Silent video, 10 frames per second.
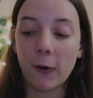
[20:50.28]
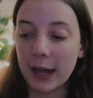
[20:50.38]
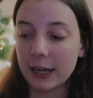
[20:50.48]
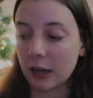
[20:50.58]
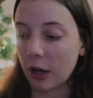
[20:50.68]

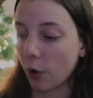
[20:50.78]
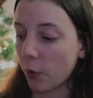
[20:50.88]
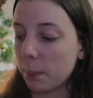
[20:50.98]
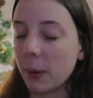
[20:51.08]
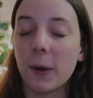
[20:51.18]
ahead and
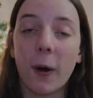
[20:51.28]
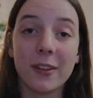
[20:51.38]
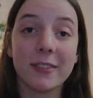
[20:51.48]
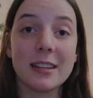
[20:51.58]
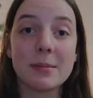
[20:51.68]
go put all
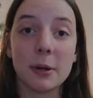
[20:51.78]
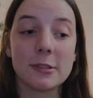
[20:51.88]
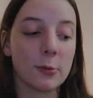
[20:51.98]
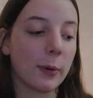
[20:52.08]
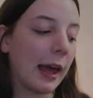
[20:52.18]
of these
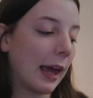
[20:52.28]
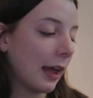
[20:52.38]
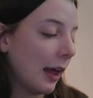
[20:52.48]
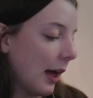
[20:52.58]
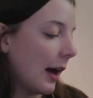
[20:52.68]
books
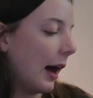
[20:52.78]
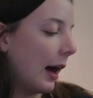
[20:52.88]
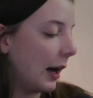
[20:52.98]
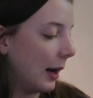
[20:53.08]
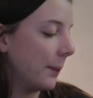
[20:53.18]
away.
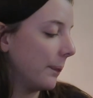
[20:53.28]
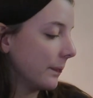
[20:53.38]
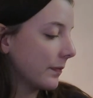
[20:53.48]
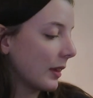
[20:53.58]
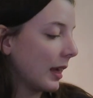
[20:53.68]

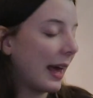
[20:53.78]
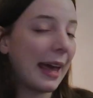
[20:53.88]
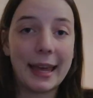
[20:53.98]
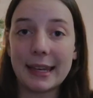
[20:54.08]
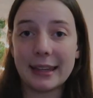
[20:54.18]

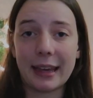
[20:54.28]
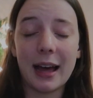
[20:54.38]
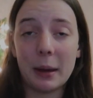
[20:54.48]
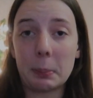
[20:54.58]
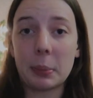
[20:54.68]
And
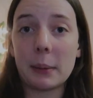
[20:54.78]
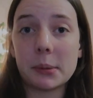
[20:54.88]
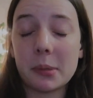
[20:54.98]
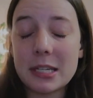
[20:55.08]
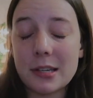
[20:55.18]
yeah,
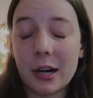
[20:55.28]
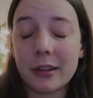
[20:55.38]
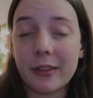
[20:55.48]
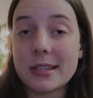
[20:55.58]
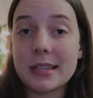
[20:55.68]
probably
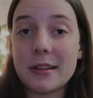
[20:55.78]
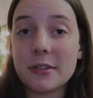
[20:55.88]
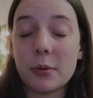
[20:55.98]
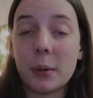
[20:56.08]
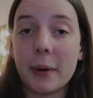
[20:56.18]
start listening
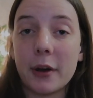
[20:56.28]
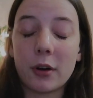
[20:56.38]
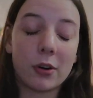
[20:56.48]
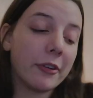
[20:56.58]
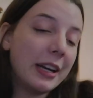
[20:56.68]
to a book
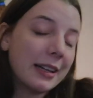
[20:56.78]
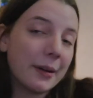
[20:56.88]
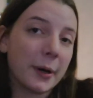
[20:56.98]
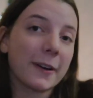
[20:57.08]
or reading a book.